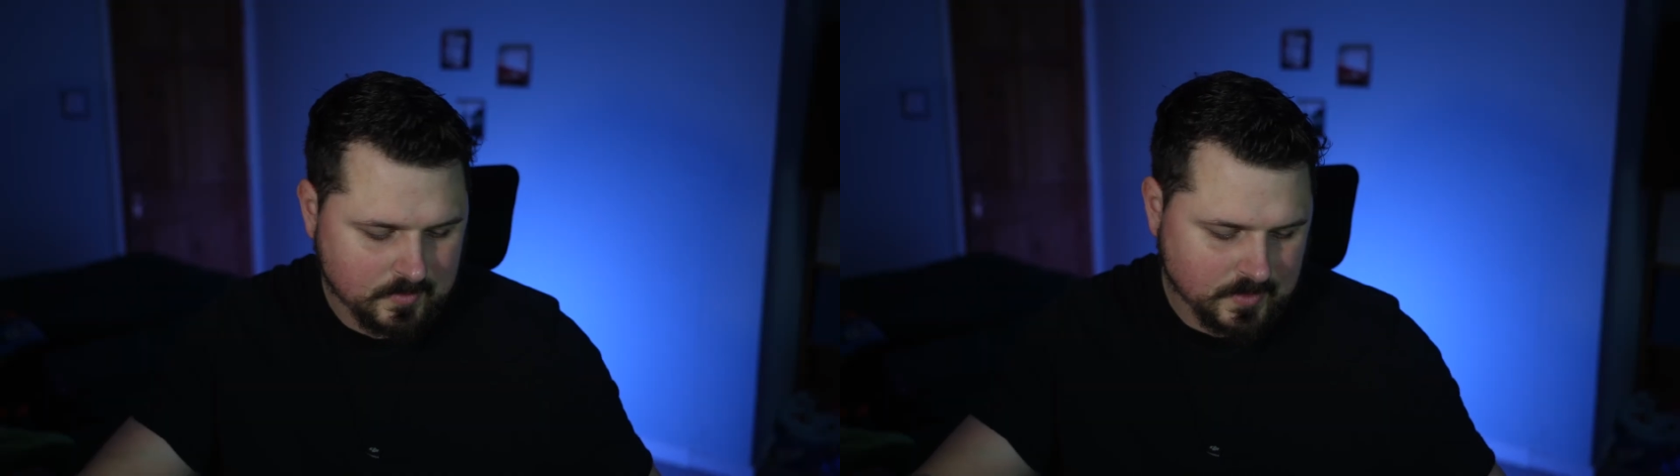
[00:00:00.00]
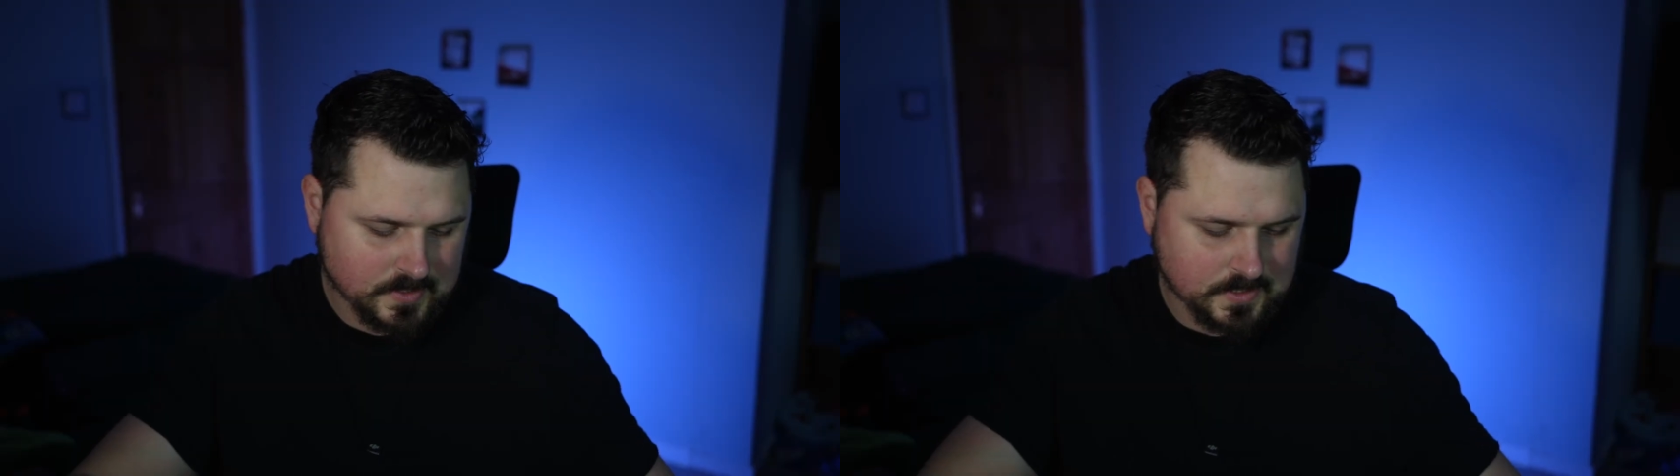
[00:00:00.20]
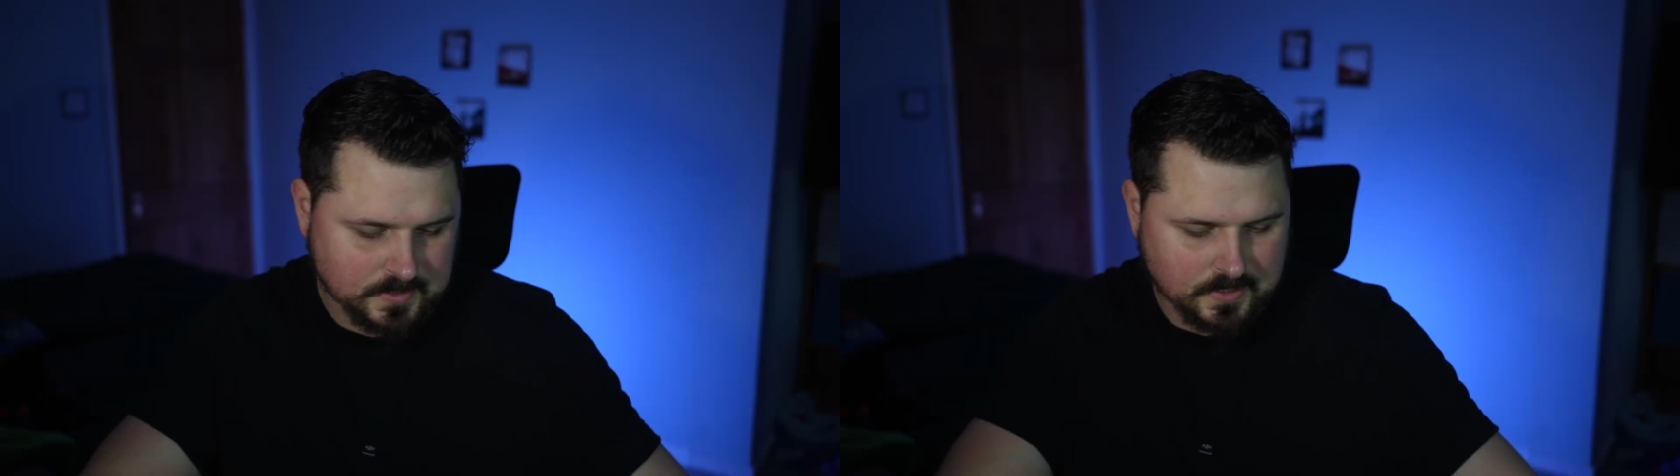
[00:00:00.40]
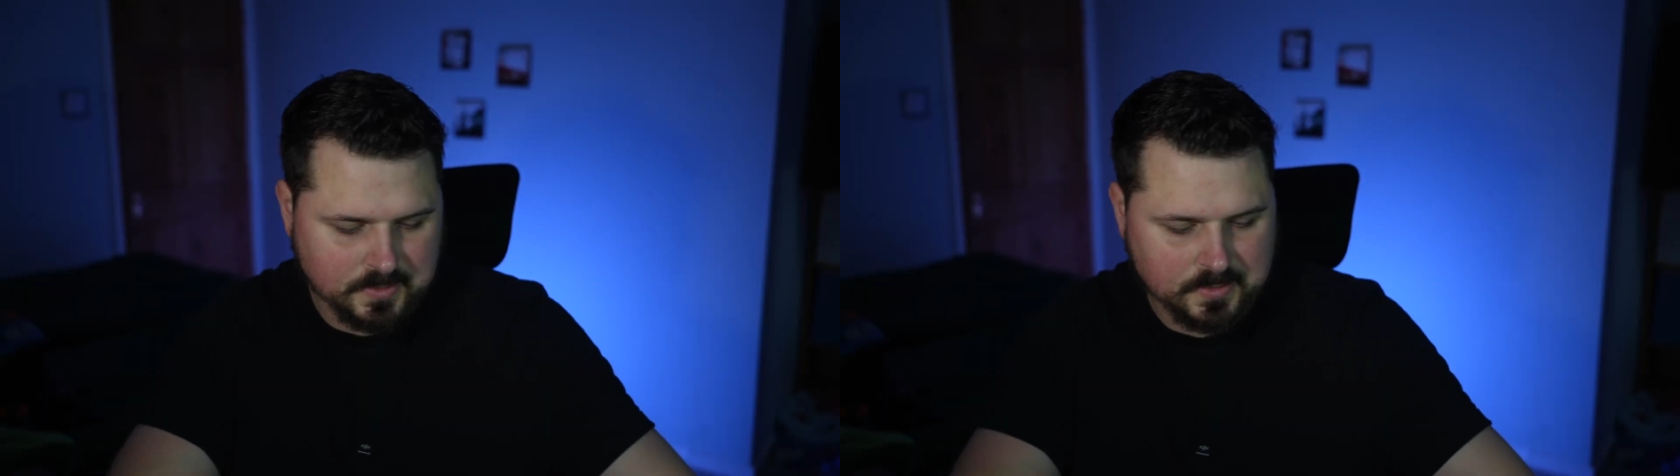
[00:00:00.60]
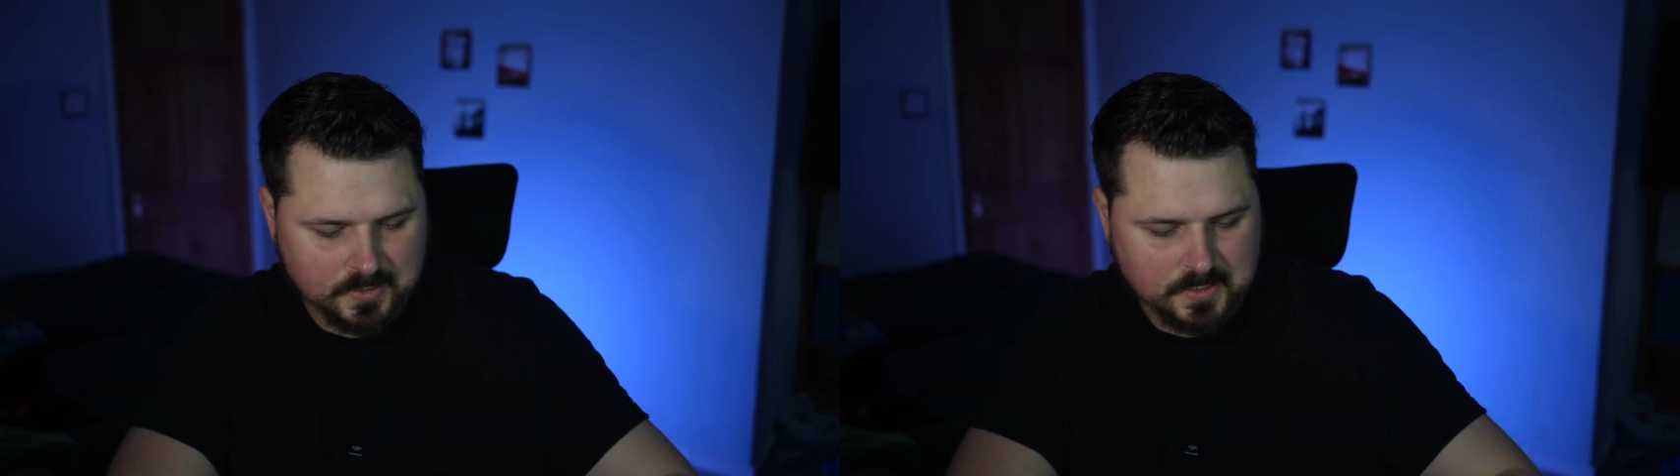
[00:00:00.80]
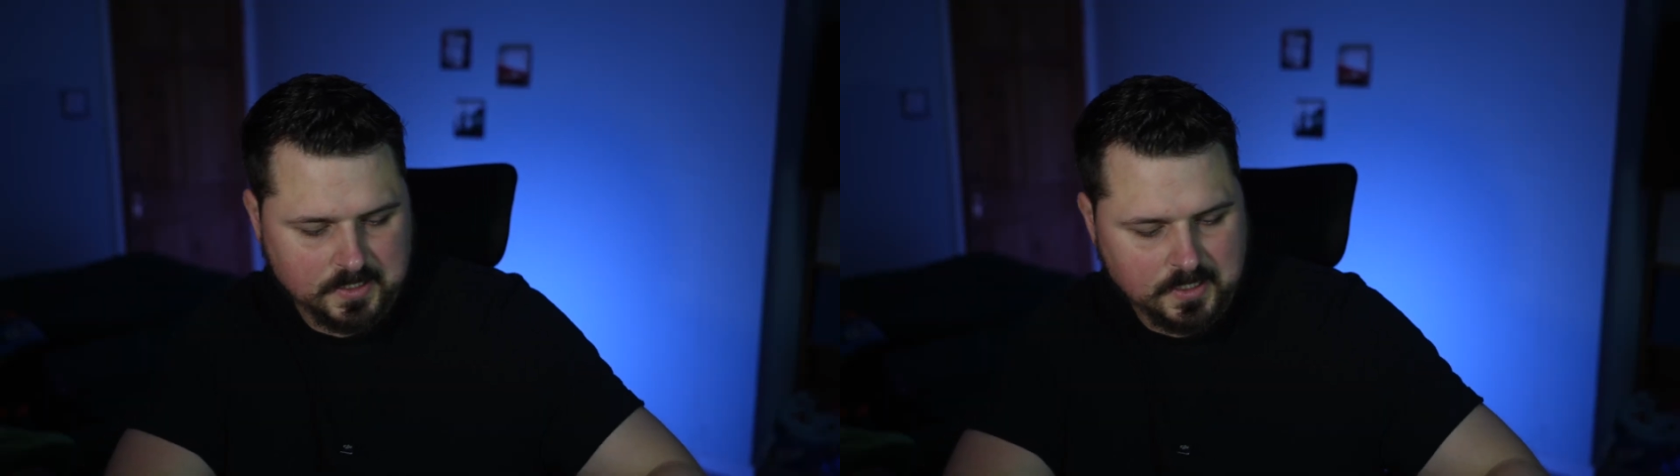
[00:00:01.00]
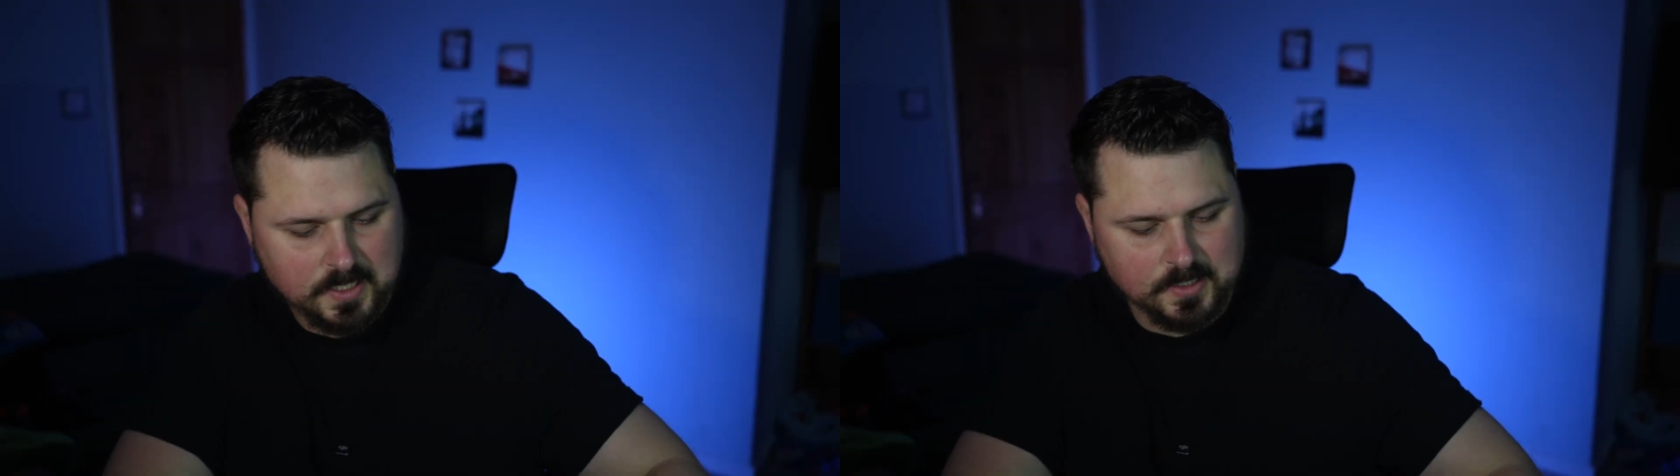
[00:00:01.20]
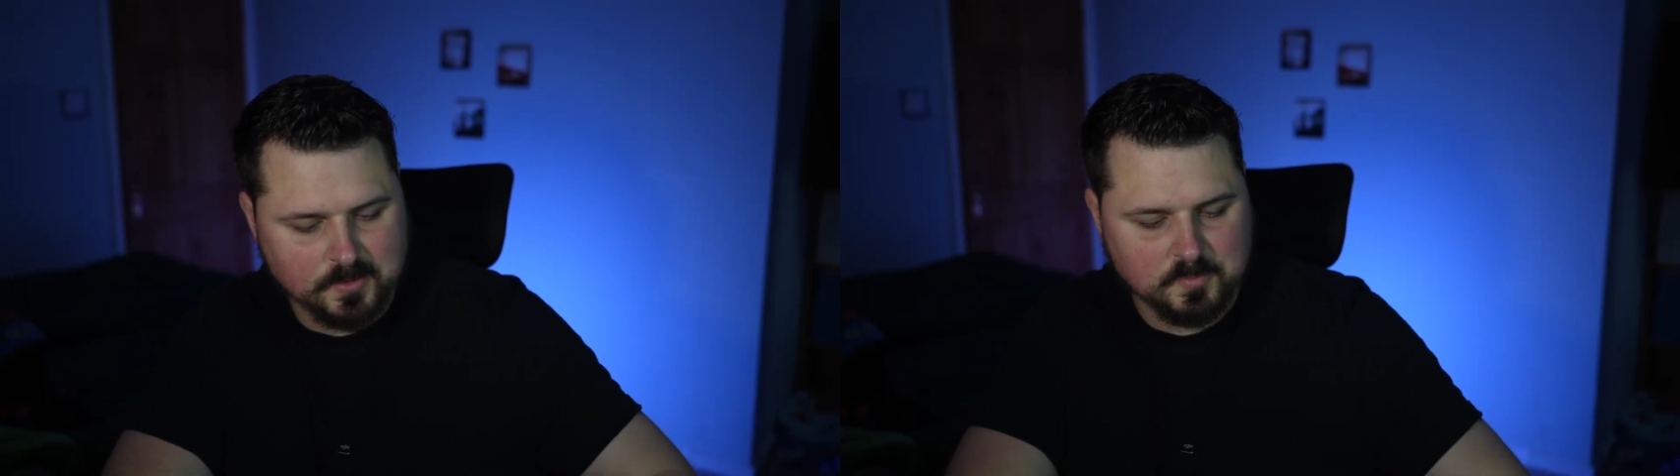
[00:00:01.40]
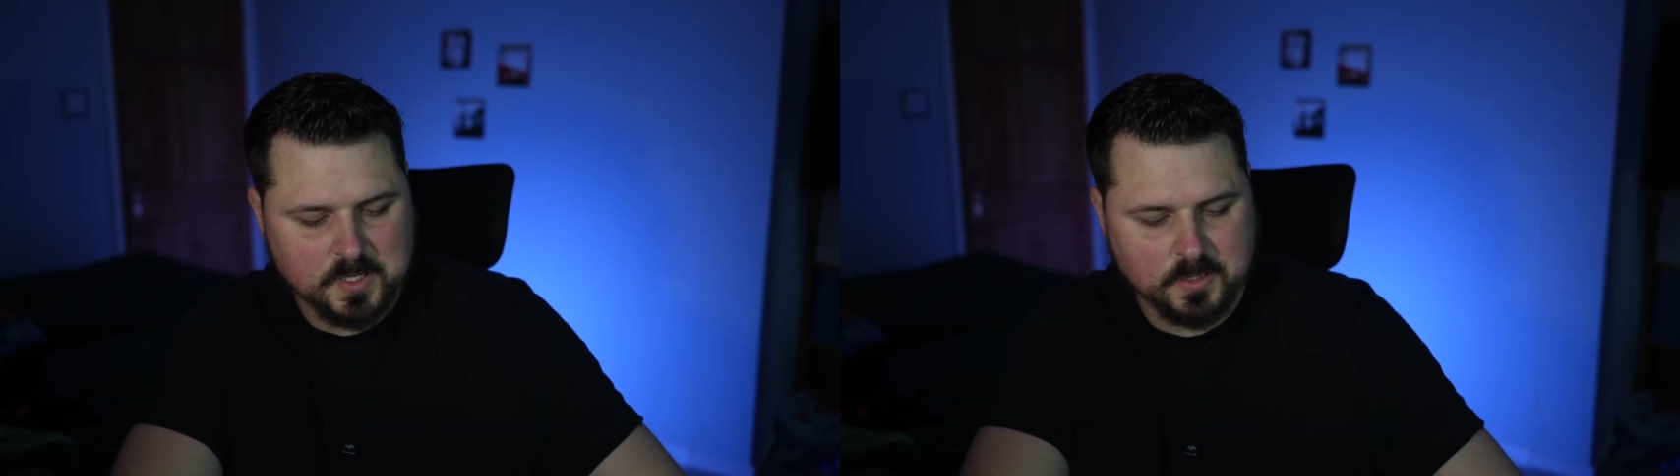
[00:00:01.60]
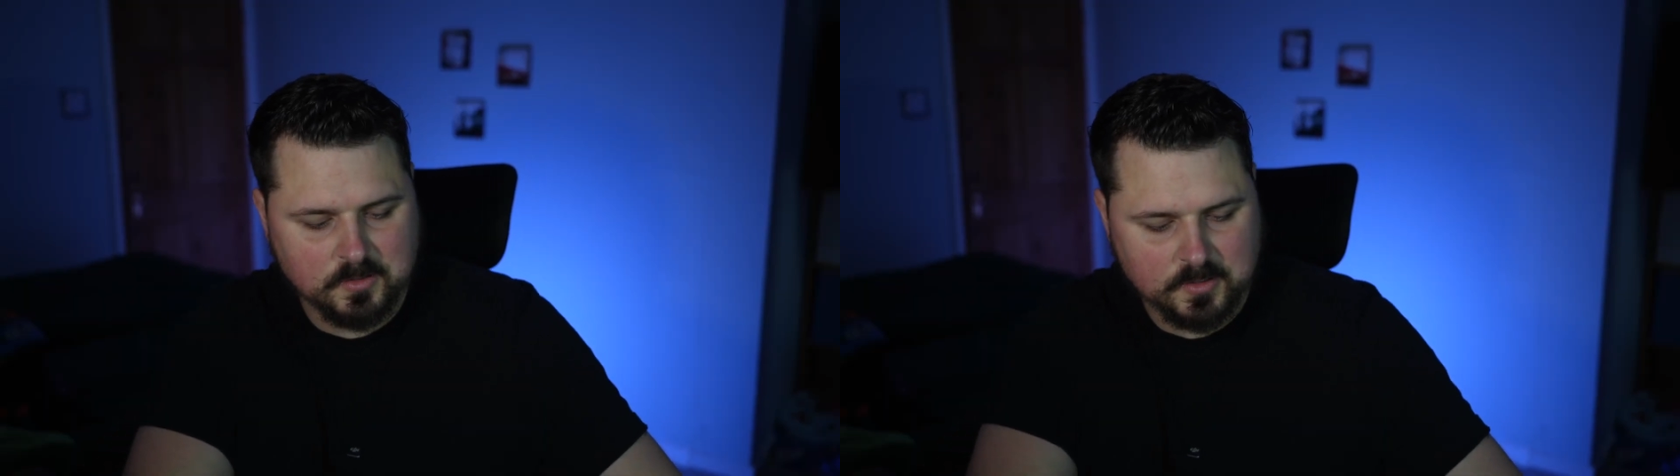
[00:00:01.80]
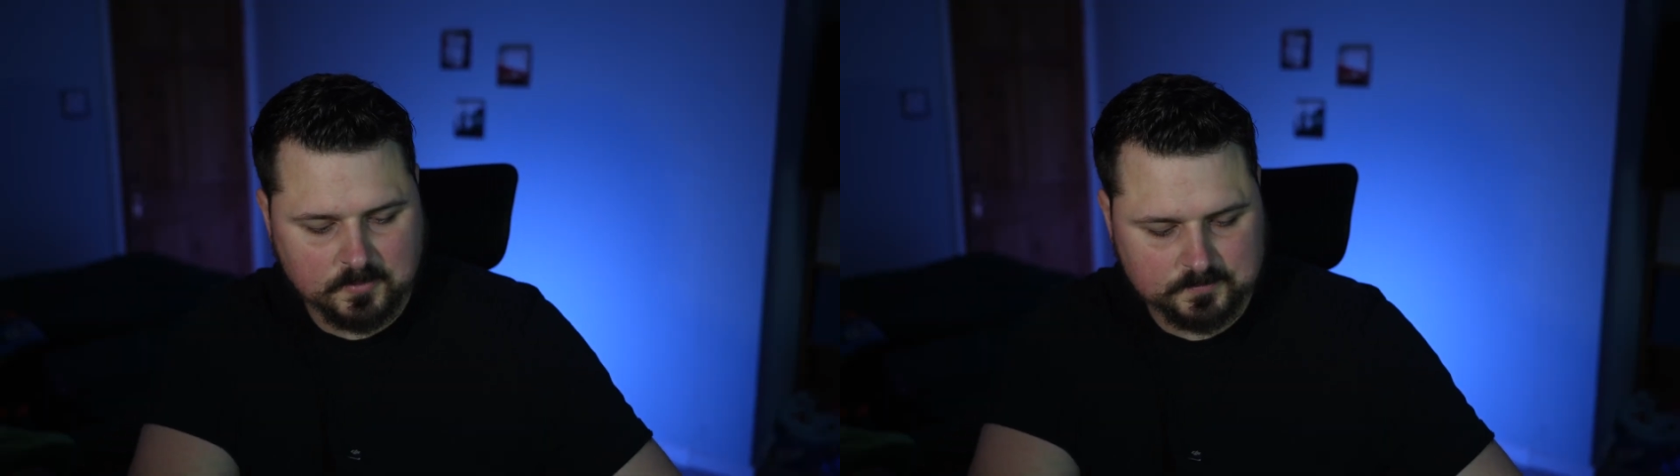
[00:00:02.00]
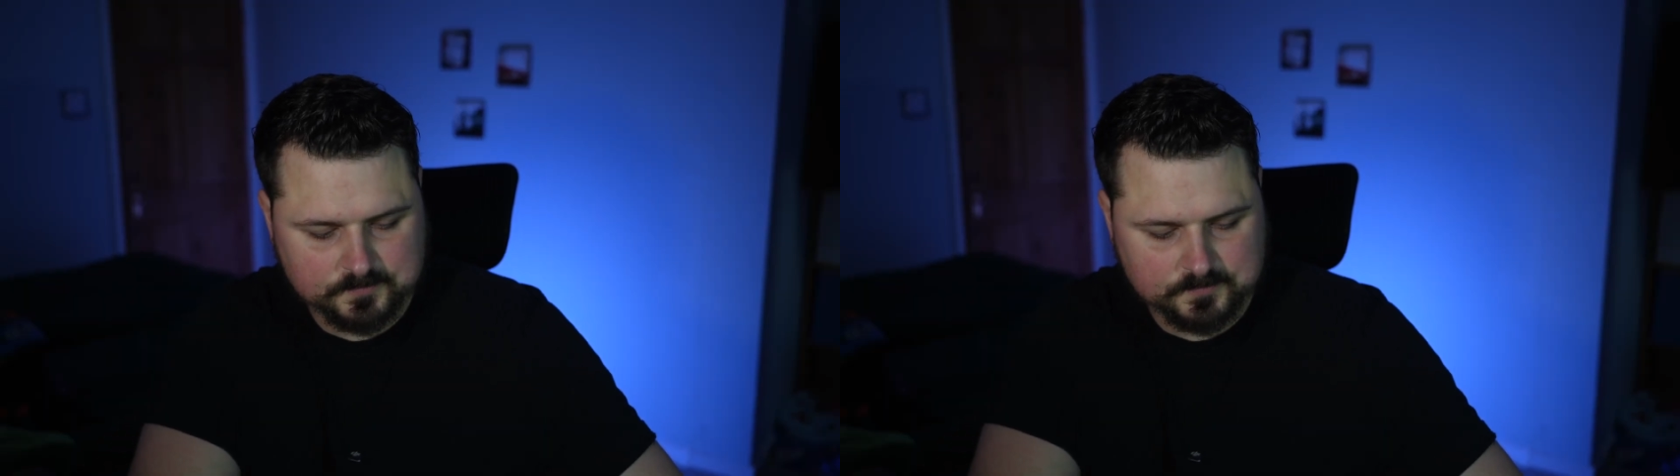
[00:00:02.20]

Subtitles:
Once that's done, get your new pin lock